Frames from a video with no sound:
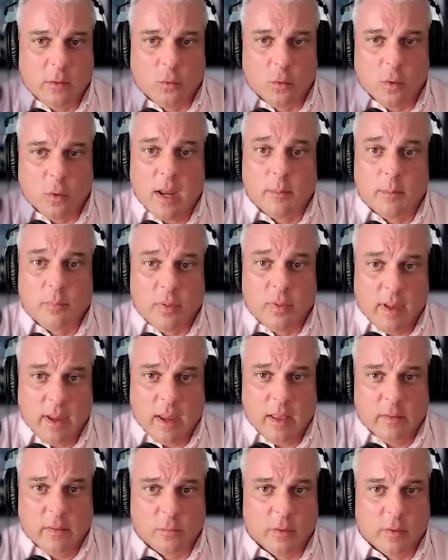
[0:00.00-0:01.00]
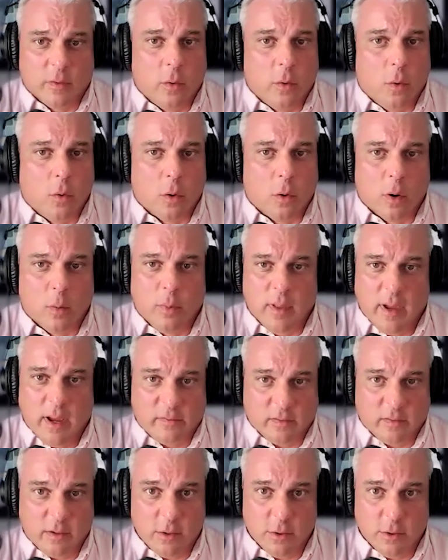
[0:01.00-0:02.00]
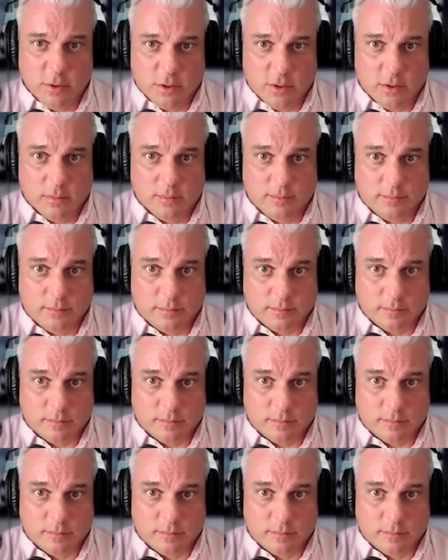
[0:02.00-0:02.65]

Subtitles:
great plans with horrible execution